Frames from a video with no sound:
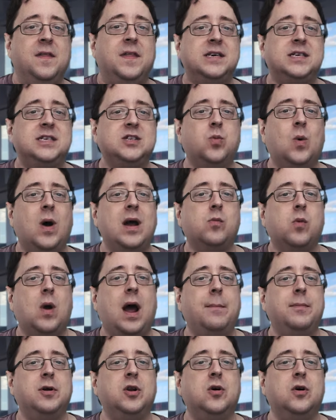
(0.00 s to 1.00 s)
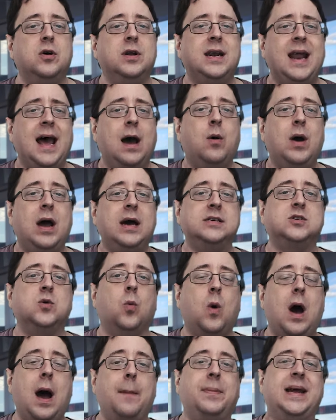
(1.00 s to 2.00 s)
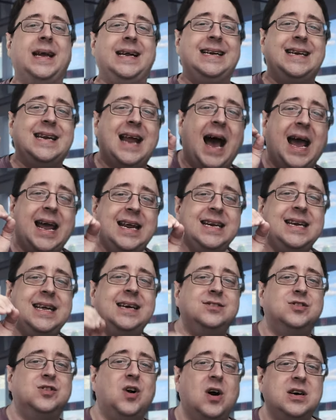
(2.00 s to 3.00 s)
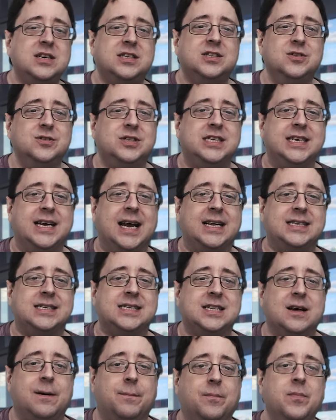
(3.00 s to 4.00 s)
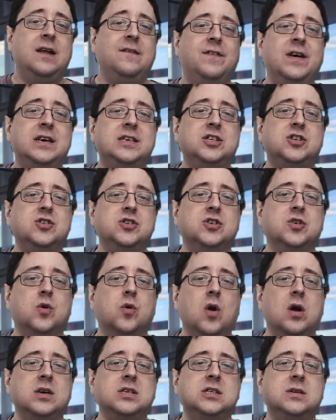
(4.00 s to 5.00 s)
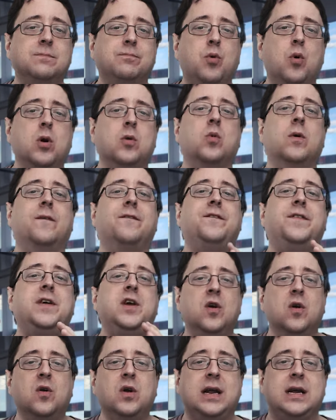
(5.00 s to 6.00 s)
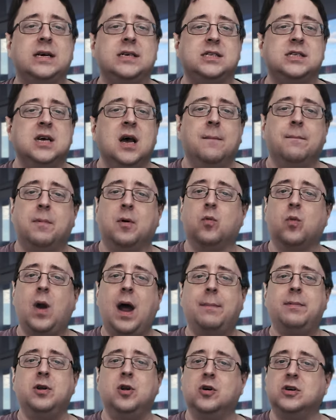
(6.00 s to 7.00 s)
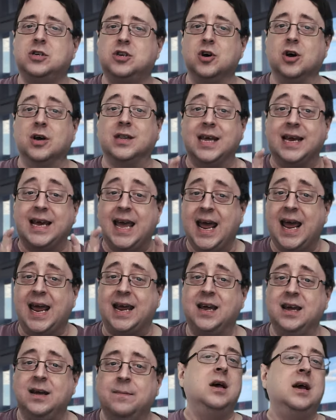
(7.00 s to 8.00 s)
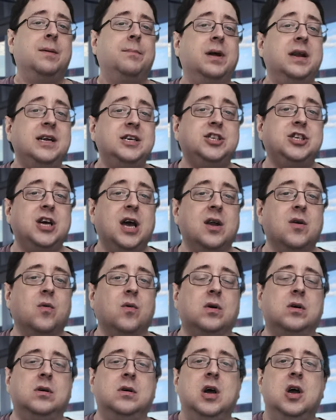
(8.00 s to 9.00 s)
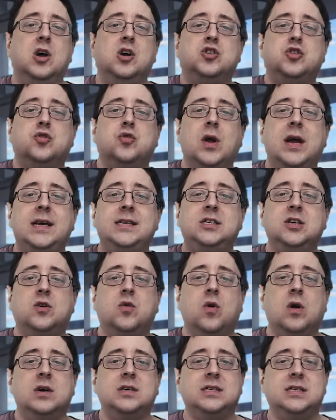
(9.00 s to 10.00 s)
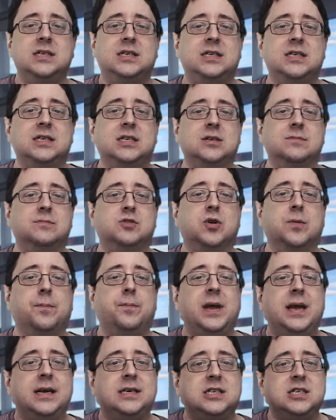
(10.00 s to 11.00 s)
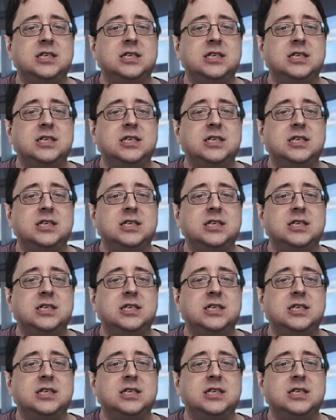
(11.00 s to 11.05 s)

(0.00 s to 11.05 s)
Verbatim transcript: This is why Robinhood now has a whopping 90 lawsuits against them. Investors across the board were furious, but Robinhood took the cake. But in general, trades across the systems were being